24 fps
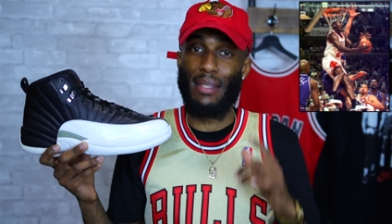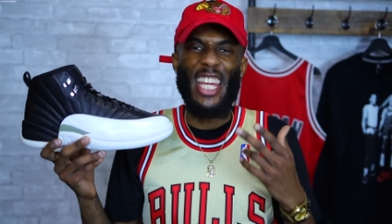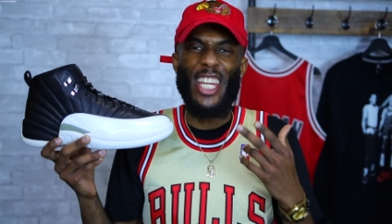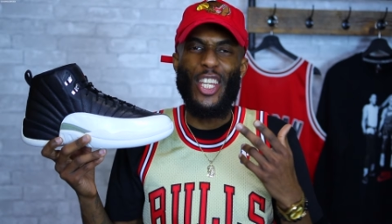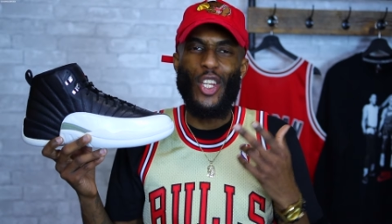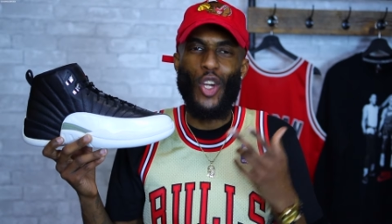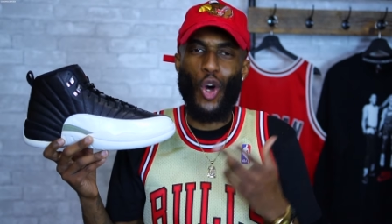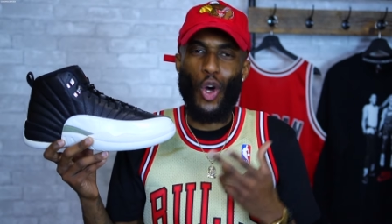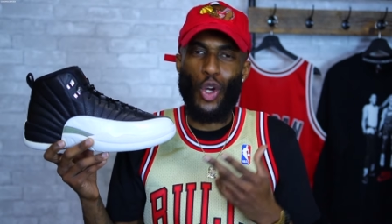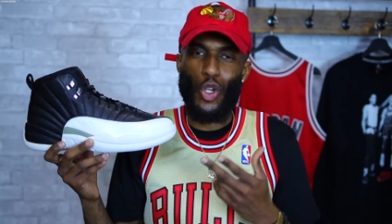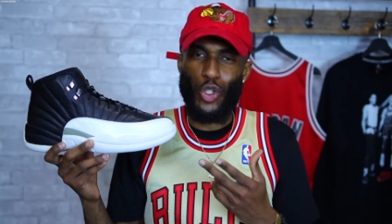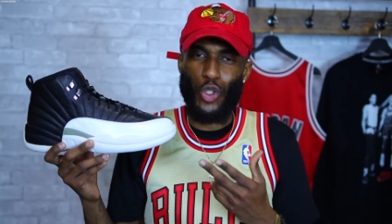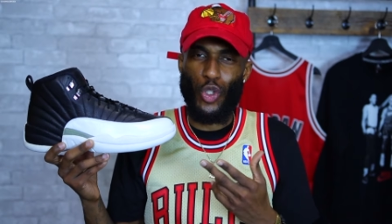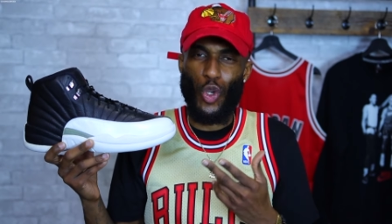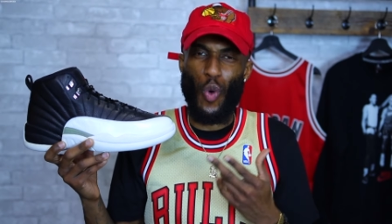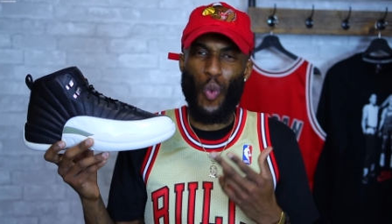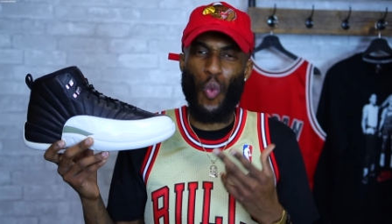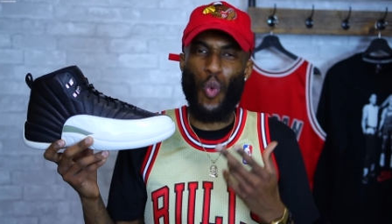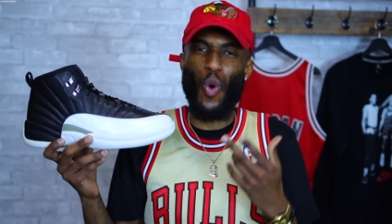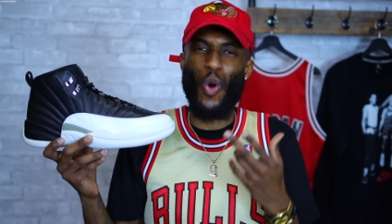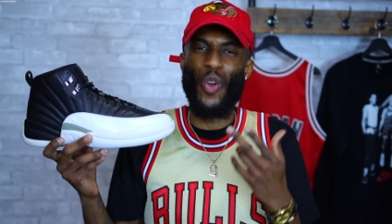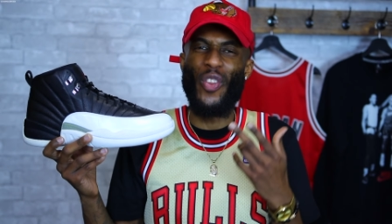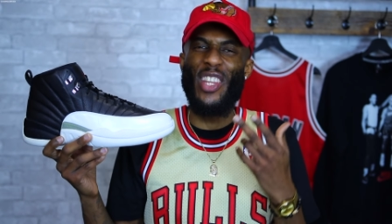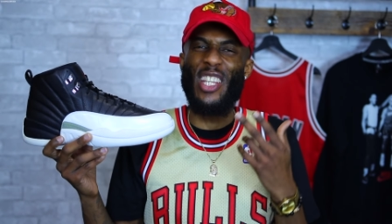He also
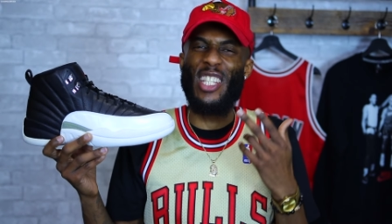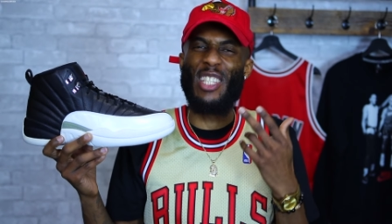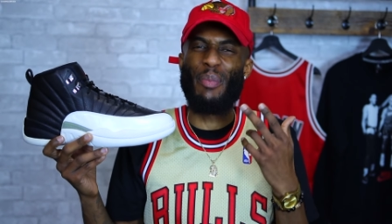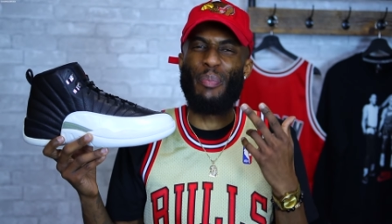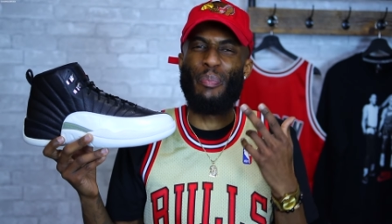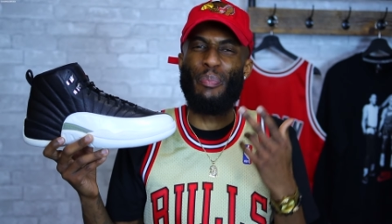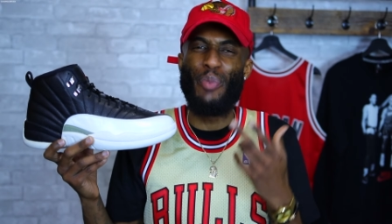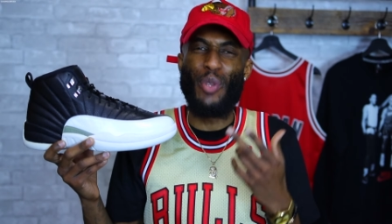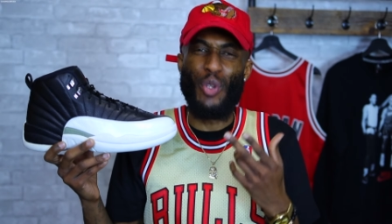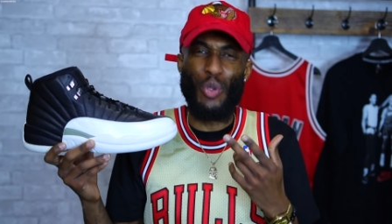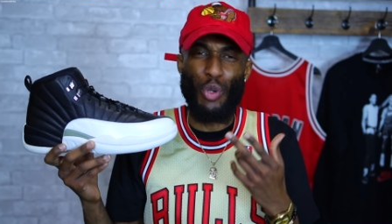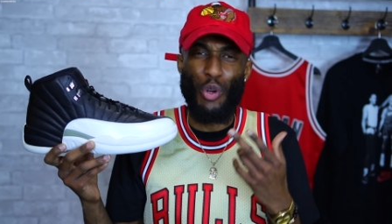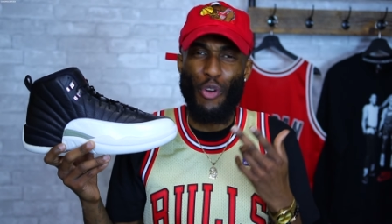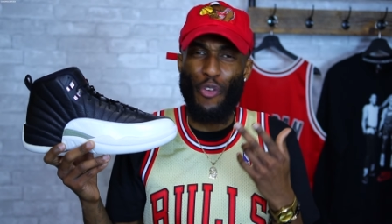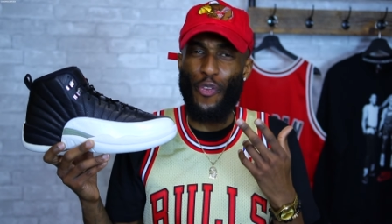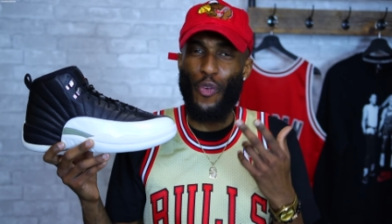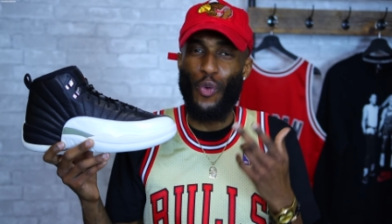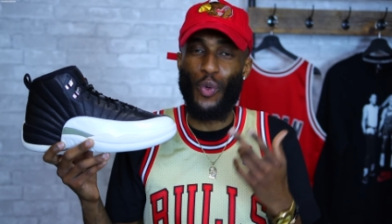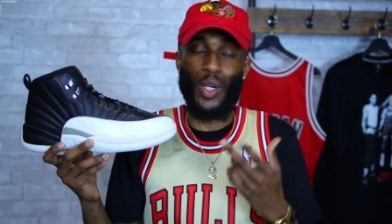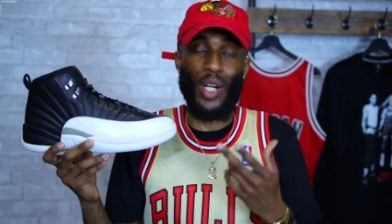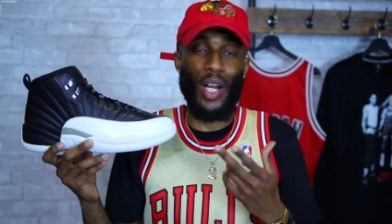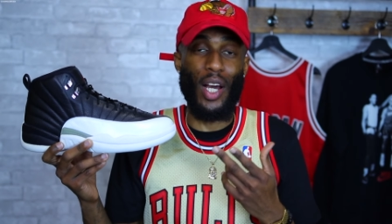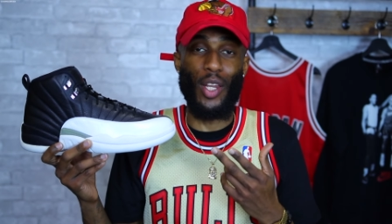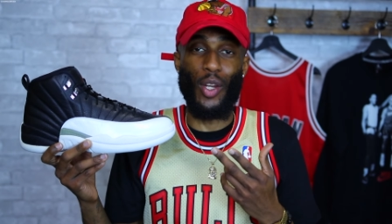wore this
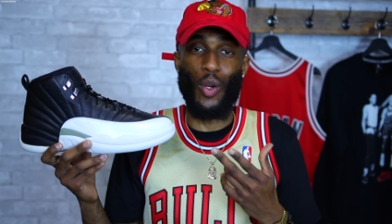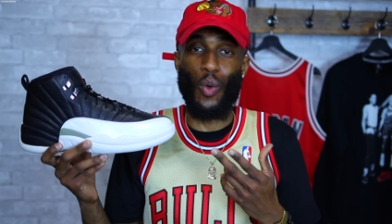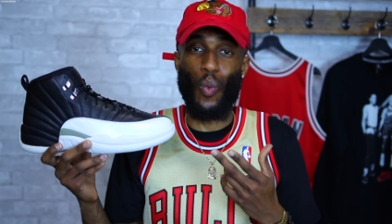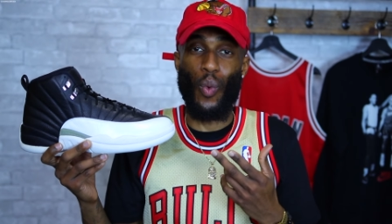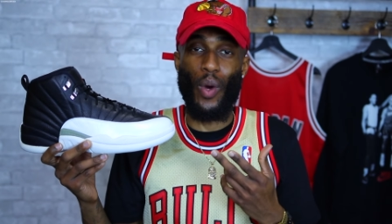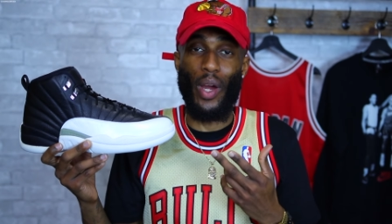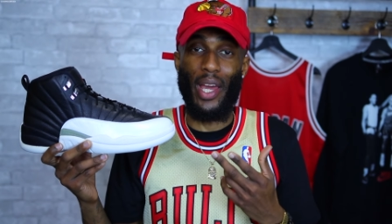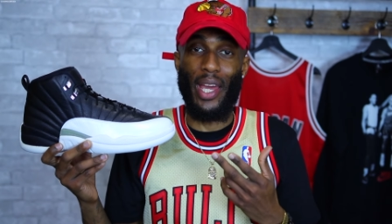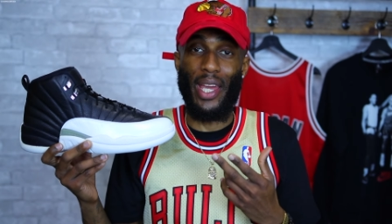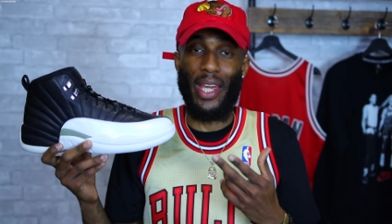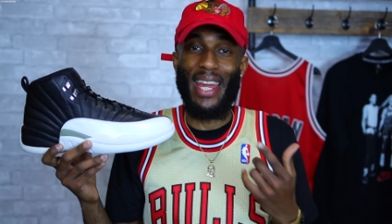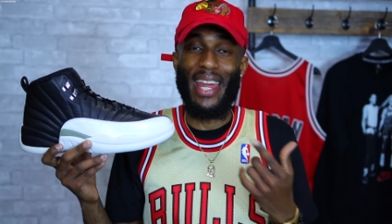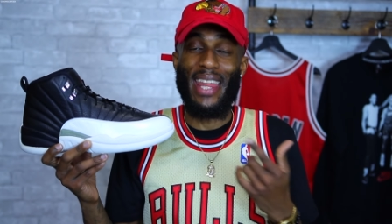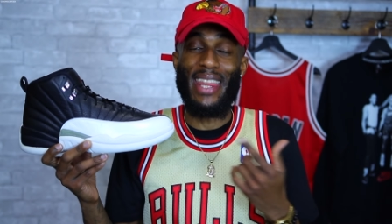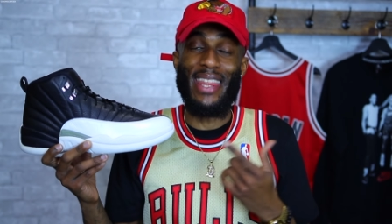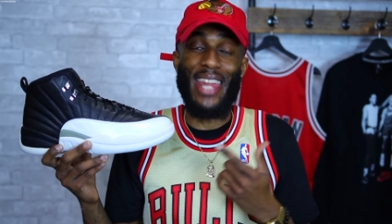beautiful colorway